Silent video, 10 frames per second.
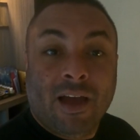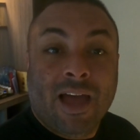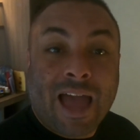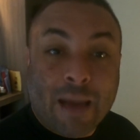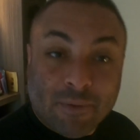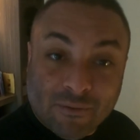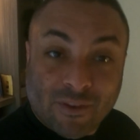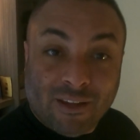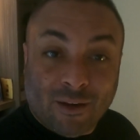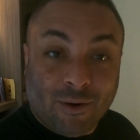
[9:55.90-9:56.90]
happy
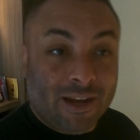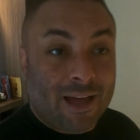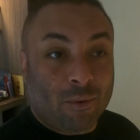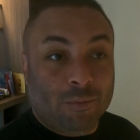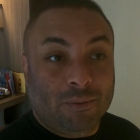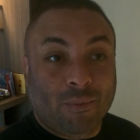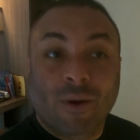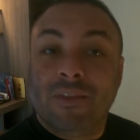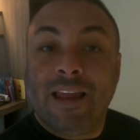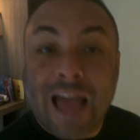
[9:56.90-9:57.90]
video, and I will be
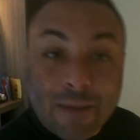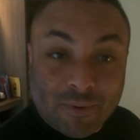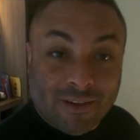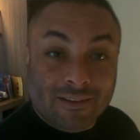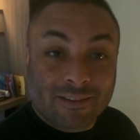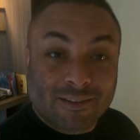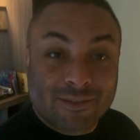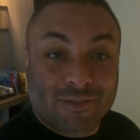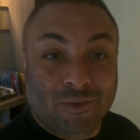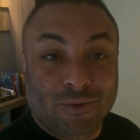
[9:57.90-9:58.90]
more than happy
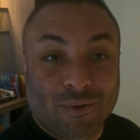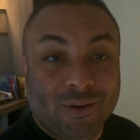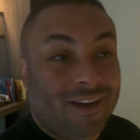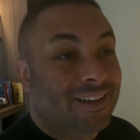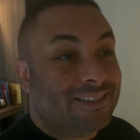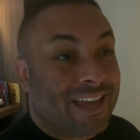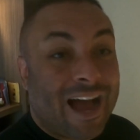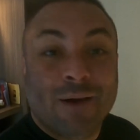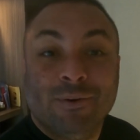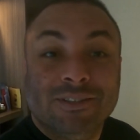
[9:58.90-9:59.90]
to say
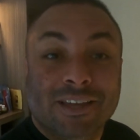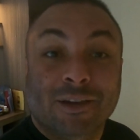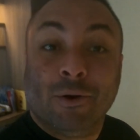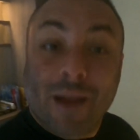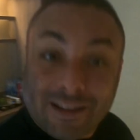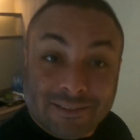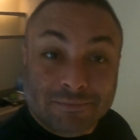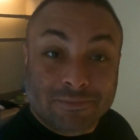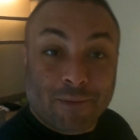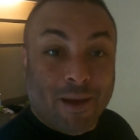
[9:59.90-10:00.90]
I was incorrect.
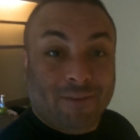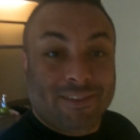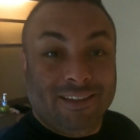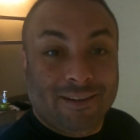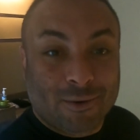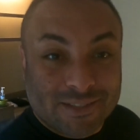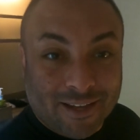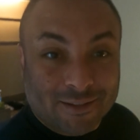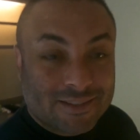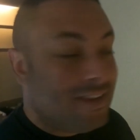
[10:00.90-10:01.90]
about the
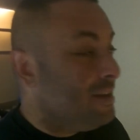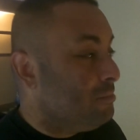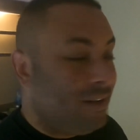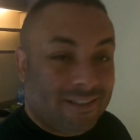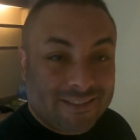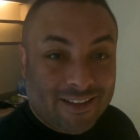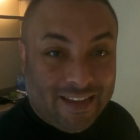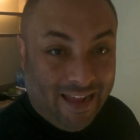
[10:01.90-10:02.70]
hotels. But until that